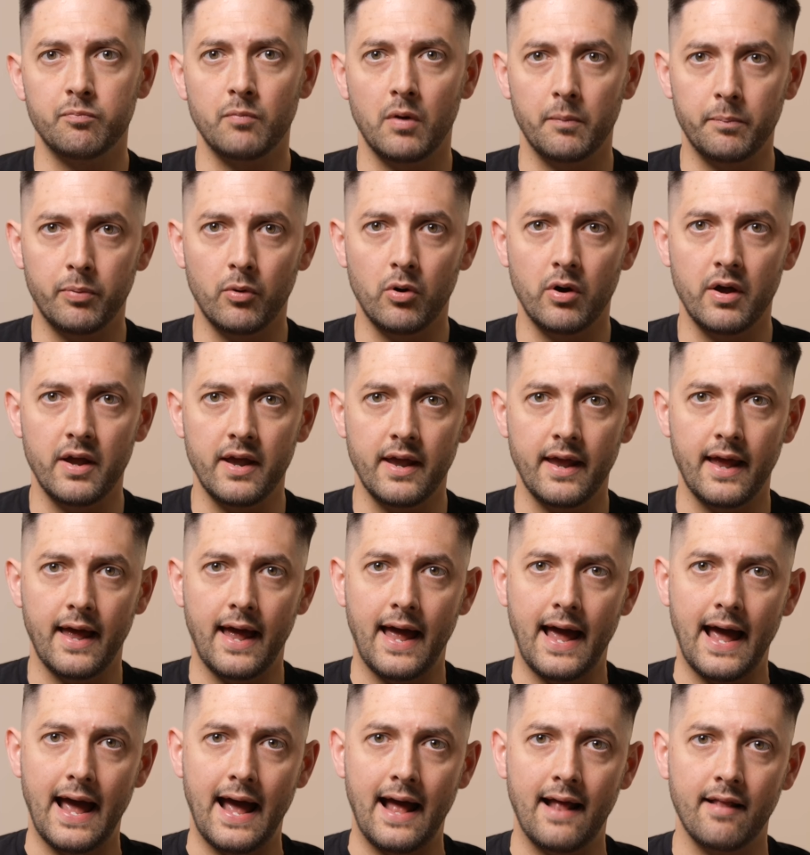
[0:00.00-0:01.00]
my boy
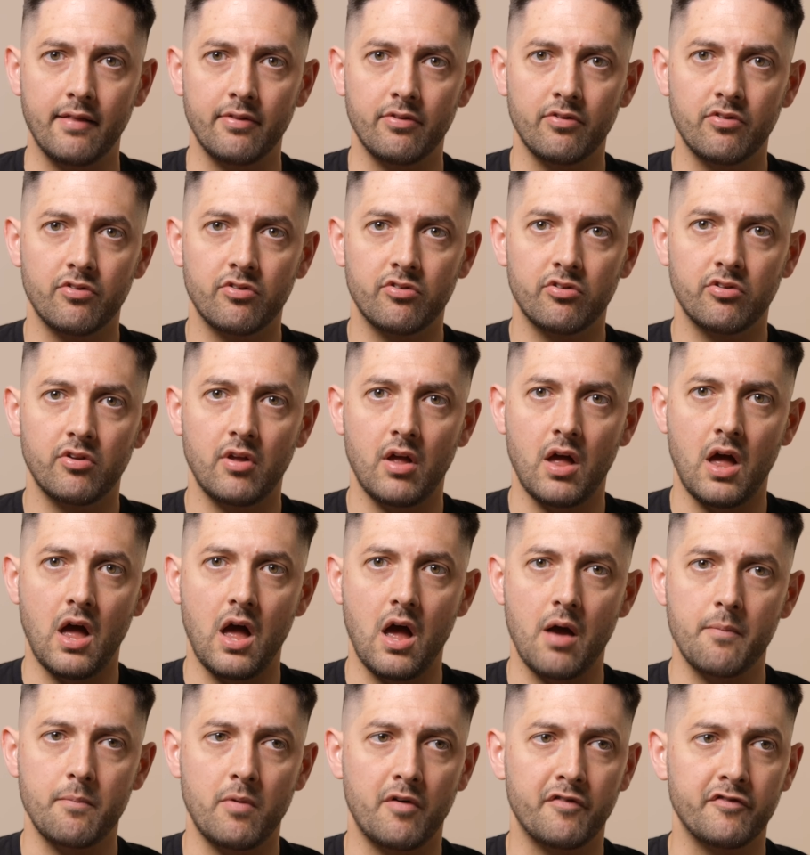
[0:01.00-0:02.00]
and
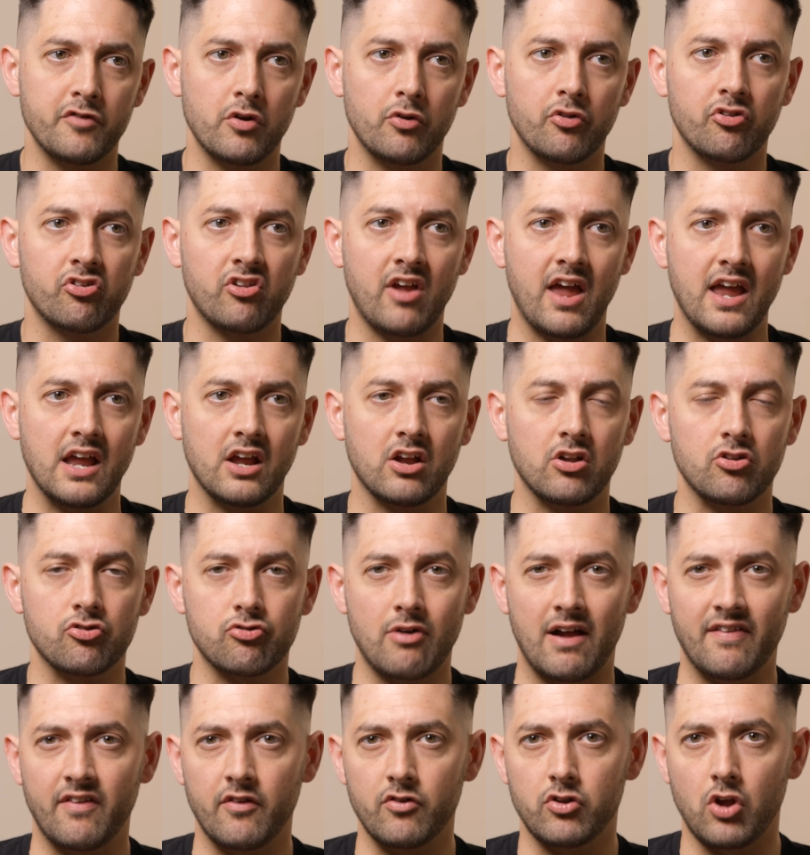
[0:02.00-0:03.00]
my fiance
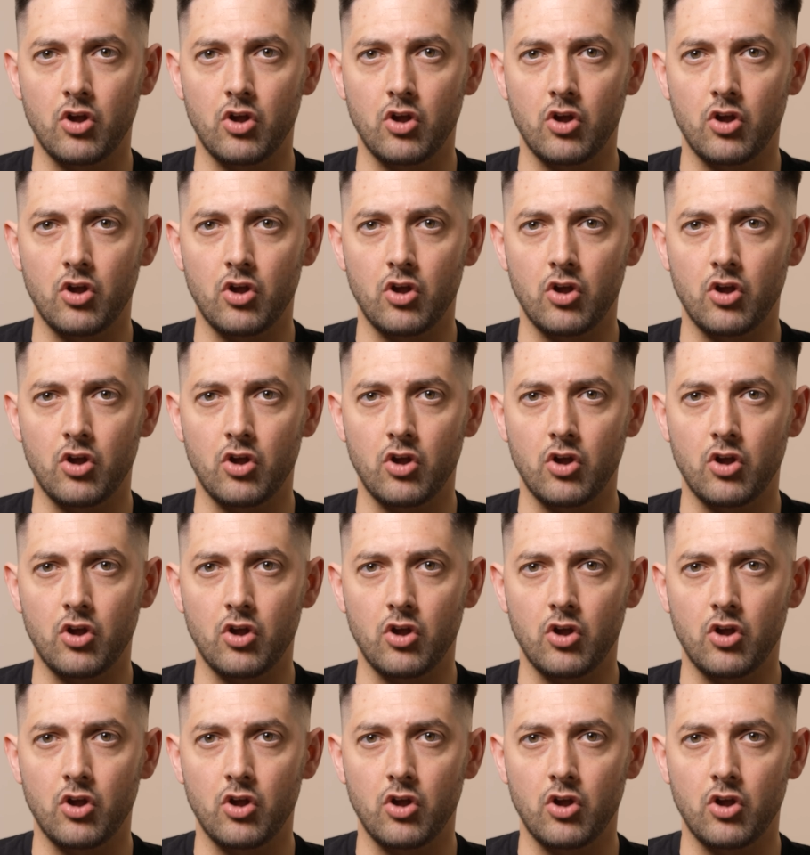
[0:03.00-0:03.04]
contracted